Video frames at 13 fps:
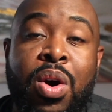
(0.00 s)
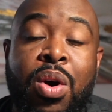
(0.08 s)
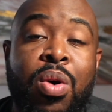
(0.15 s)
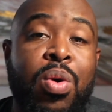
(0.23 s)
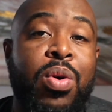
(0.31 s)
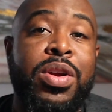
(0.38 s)

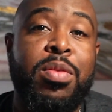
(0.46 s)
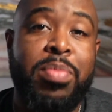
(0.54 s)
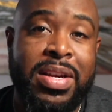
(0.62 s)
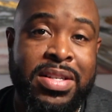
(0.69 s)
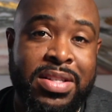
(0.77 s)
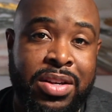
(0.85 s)
or your
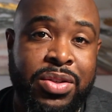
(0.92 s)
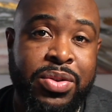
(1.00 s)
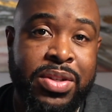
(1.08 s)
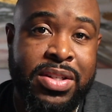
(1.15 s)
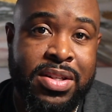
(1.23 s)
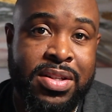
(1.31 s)
best
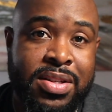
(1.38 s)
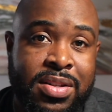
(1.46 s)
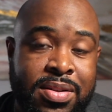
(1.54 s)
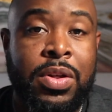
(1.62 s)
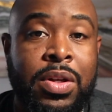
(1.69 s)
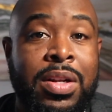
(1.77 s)

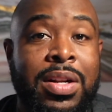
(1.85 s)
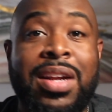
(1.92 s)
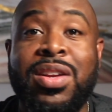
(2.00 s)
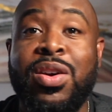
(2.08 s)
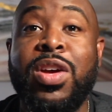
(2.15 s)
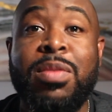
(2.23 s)
interests. Now,
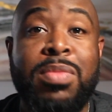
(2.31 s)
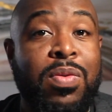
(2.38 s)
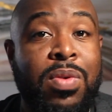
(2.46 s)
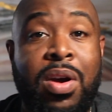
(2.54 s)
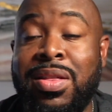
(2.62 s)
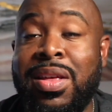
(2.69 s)
don't get me wrong,